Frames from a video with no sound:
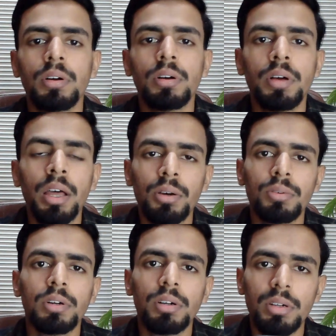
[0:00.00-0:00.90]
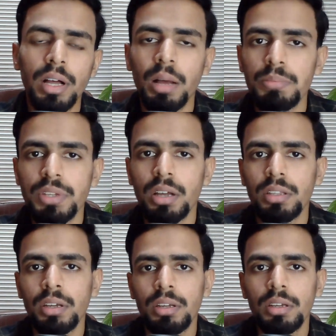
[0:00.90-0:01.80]
Hello, I'm Saad,
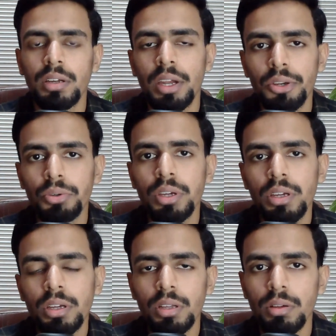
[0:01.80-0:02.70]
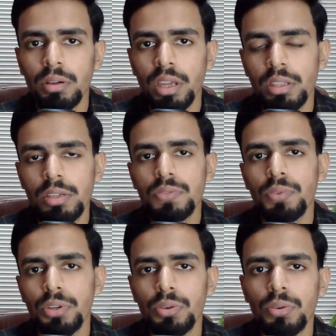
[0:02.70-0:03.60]
and today in this
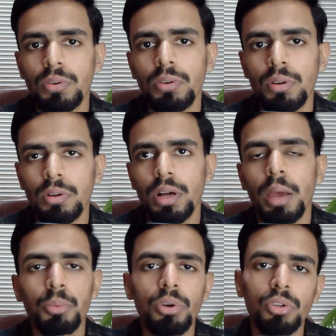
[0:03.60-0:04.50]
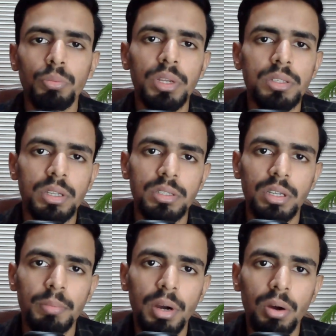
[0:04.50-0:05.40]
video I'm going to be
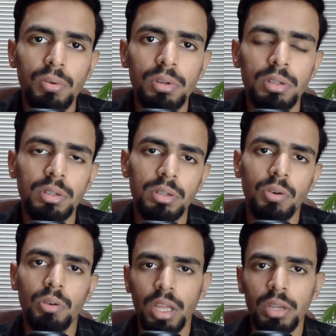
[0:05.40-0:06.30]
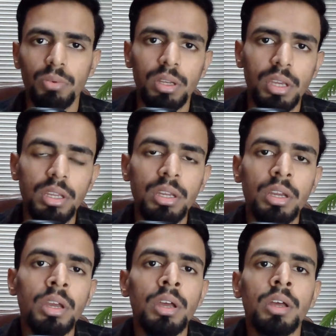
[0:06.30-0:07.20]
discussing about organic ranking
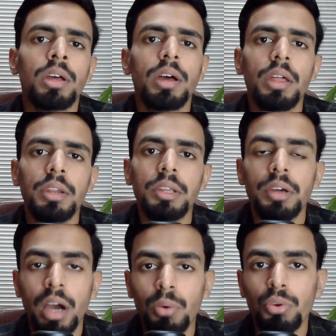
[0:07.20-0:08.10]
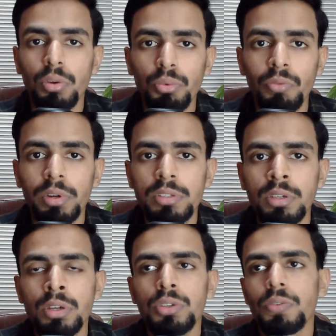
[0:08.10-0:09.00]
and how to improve it.
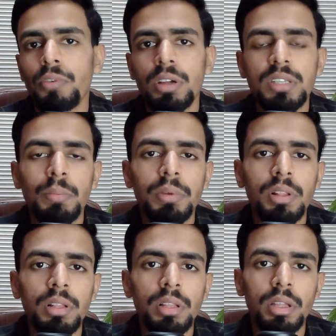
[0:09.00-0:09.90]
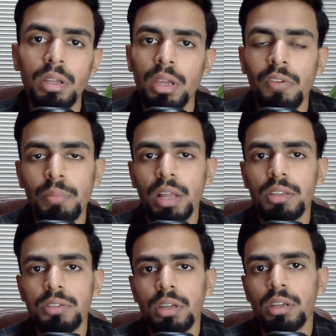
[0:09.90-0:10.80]
So for example, if my
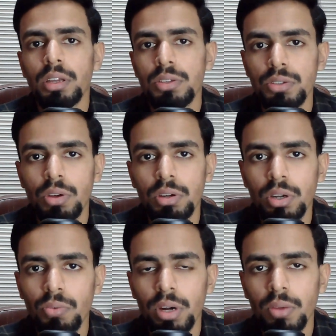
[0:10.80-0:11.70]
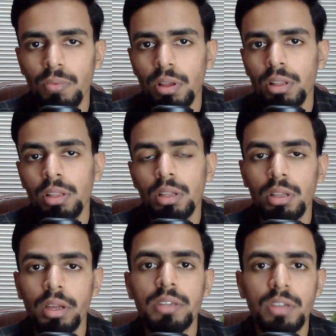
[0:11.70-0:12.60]
listing is not converting well
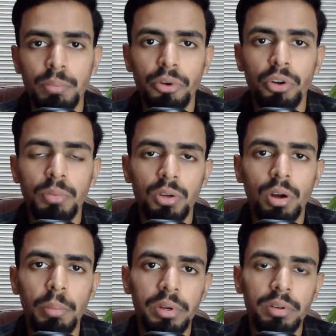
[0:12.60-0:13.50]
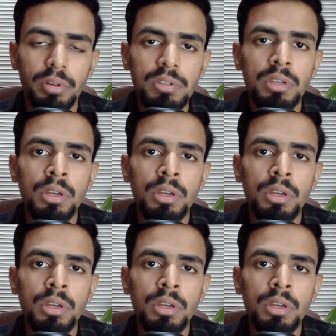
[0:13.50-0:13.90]
as compared to my competitors,